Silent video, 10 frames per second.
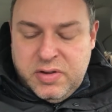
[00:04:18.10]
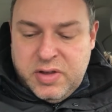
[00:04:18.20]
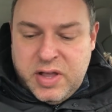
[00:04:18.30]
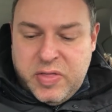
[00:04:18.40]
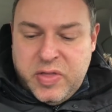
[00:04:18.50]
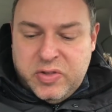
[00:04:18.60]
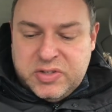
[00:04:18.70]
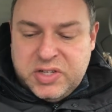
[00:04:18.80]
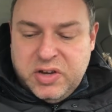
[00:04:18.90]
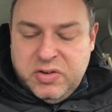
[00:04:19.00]
And then the
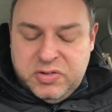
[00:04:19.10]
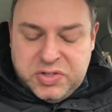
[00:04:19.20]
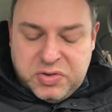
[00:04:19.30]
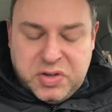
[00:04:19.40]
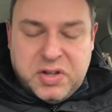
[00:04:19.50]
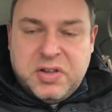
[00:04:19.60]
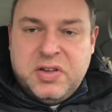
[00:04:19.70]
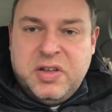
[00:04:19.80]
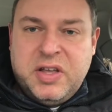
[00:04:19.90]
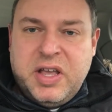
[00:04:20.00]
stickers you can
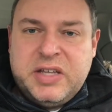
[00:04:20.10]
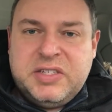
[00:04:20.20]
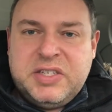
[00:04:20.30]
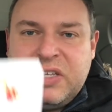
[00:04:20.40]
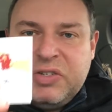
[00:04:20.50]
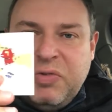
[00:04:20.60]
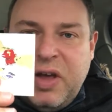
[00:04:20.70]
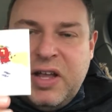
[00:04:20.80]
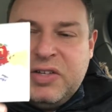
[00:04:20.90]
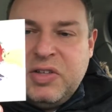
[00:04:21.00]

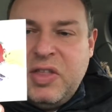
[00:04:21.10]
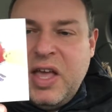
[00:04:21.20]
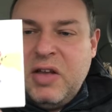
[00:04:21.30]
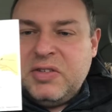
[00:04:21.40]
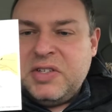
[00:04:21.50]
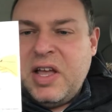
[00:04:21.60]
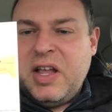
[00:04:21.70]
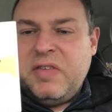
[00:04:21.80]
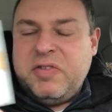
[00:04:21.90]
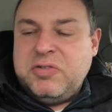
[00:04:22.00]
accessorize on the
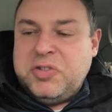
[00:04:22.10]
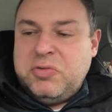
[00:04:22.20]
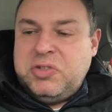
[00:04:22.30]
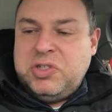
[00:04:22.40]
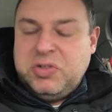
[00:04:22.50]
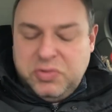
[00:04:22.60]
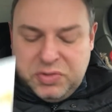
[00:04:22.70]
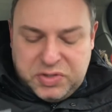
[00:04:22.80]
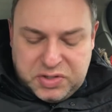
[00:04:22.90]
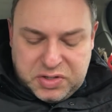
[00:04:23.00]
outside if you so
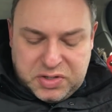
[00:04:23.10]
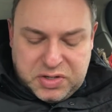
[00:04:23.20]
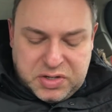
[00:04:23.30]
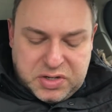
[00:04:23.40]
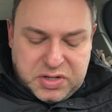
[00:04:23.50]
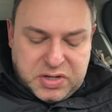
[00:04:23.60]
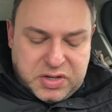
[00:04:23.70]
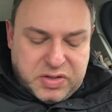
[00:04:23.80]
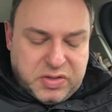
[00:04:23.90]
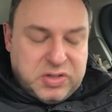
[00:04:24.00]
choose
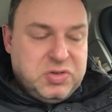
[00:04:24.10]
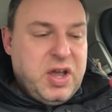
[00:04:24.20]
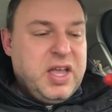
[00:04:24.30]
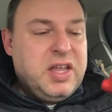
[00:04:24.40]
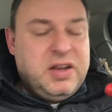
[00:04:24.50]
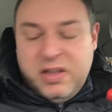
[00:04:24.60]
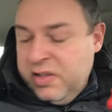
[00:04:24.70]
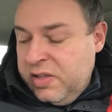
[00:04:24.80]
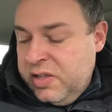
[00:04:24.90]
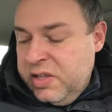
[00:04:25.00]
the dragon.
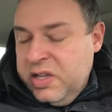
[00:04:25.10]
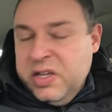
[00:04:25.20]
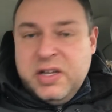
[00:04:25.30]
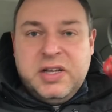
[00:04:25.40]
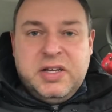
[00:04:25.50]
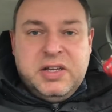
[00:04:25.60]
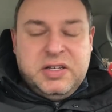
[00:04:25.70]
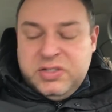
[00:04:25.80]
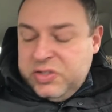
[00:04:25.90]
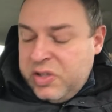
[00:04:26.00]

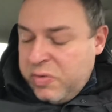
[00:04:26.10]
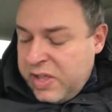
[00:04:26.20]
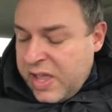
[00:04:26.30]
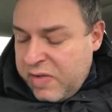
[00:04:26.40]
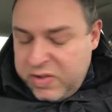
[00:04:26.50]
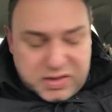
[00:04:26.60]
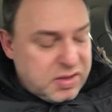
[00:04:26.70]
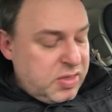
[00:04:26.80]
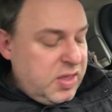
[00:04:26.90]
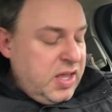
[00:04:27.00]
So there we have it,
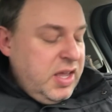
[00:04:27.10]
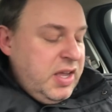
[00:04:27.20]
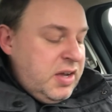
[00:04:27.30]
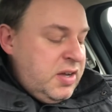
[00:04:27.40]
the